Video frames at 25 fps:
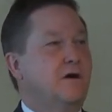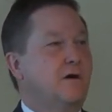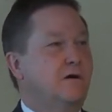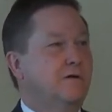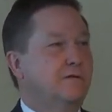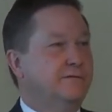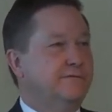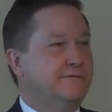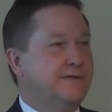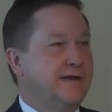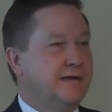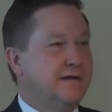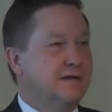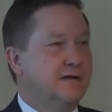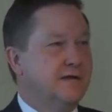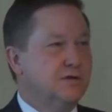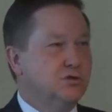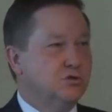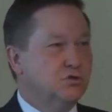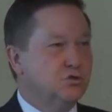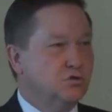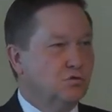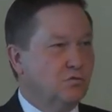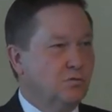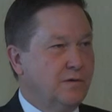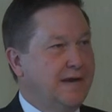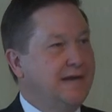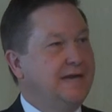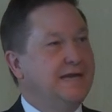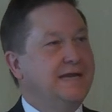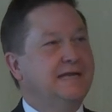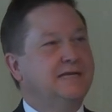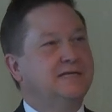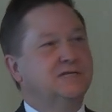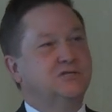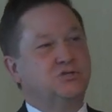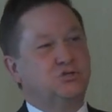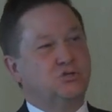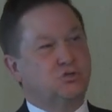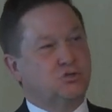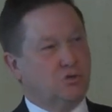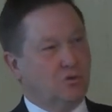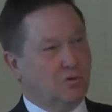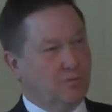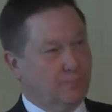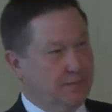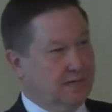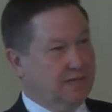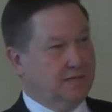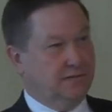All of that training is
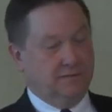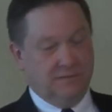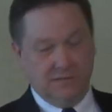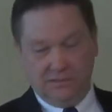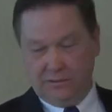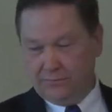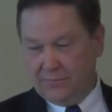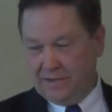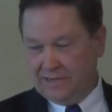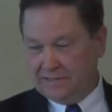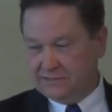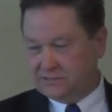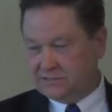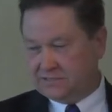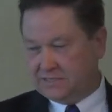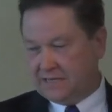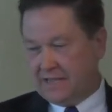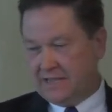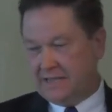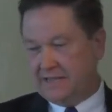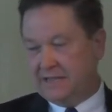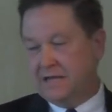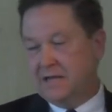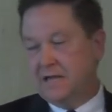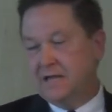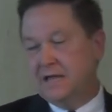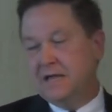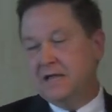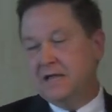German, you might say.